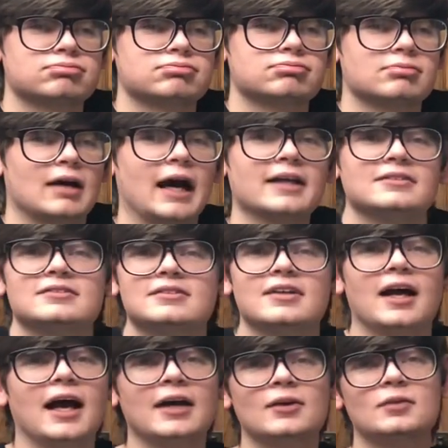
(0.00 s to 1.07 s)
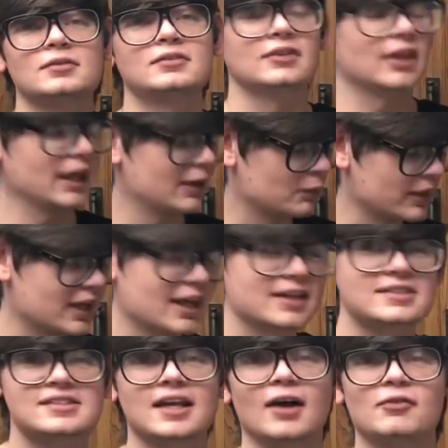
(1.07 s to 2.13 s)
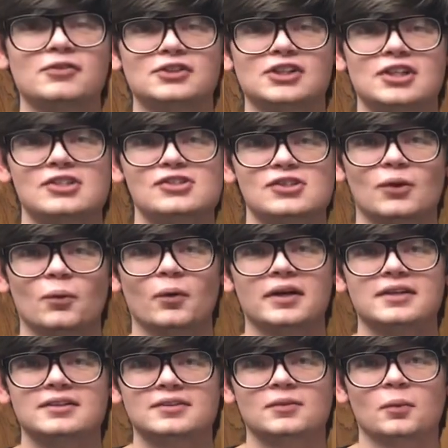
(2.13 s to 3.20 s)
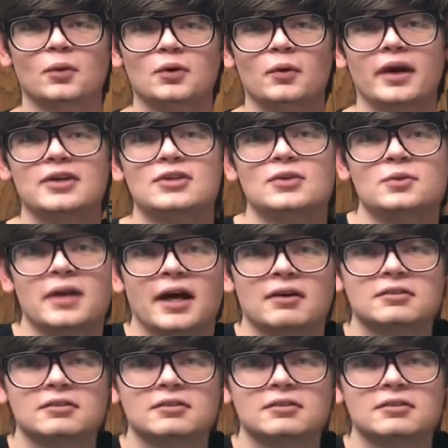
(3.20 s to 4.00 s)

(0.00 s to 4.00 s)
I don't, like, we can't salvage it, so what do I do now?